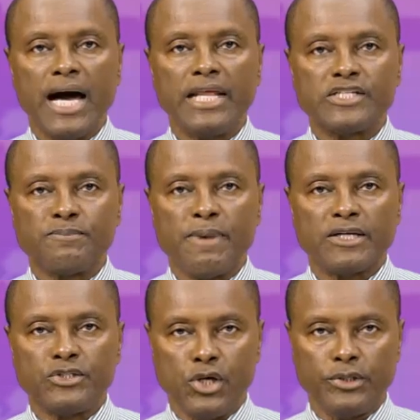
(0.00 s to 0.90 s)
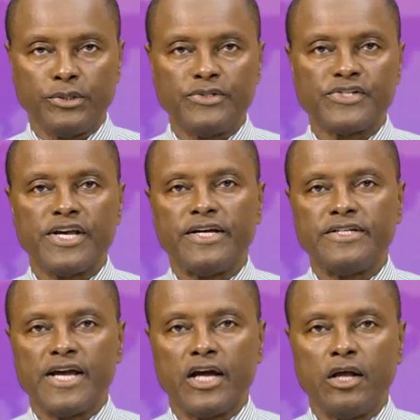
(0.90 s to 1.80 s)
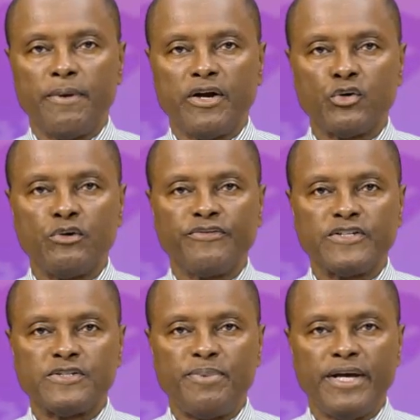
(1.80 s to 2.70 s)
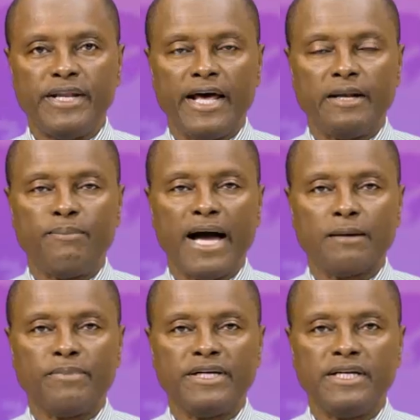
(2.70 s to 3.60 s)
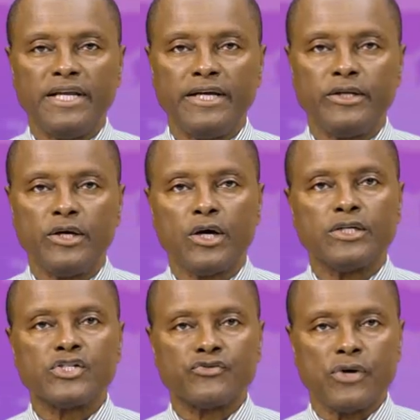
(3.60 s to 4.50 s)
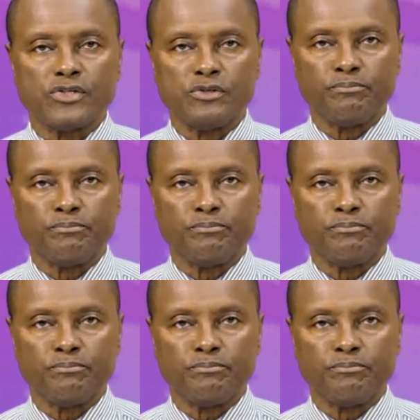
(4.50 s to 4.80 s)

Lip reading: Alex MacDonald, says economic growth is being held back by delayed construction